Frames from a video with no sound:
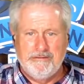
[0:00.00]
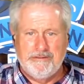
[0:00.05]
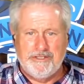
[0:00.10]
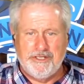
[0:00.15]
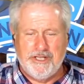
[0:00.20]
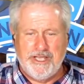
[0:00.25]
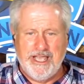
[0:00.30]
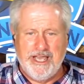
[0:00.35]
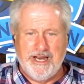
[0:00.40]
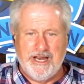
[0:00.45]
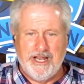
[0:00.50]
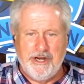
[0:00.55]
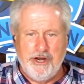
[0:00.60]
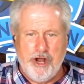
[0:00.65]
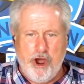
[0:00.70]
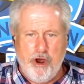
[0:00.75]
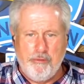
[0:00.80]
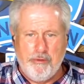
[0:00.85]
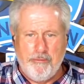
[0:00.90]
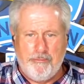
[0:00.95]
to get a
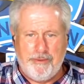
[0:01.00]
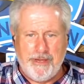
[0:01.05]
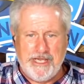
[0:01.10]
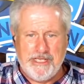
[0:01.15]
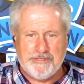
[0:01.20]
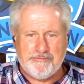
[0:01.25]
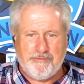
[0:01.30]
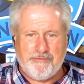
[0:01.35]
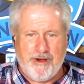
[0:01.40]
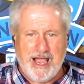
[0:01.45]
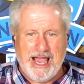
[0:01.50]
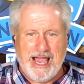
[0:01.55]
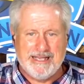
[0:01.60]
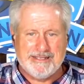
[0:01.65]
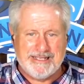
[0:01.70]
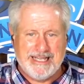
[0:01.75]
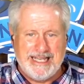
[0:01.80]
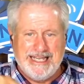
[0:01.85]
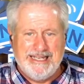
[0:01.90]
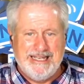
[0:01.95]
Nobel Peace
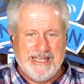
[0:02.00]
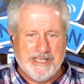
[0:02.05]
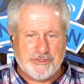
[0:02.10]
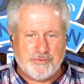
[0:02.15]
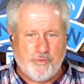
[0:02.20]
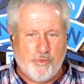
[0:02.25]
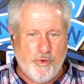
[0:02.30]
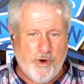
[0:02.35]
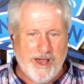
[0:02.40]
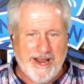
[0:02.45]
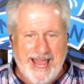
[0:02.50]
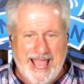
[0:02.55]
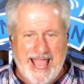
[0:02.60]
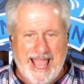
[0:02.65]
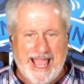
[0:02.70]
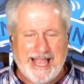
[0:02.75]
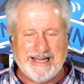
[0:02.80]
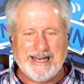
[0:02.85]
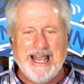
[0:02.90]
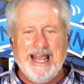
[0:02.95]
Prize in this one
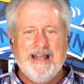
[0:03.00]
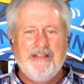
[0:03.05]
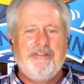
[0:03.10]
act